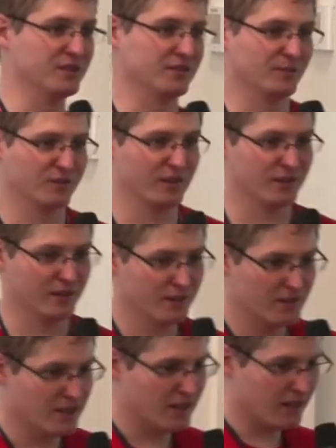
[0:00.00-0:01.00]
something like that.
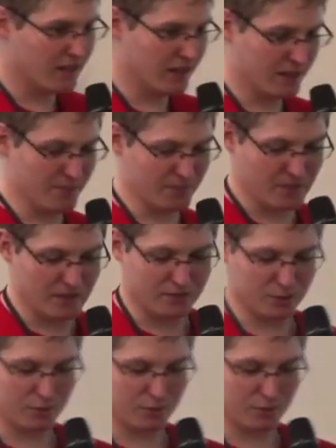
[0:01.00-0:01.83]
Um, so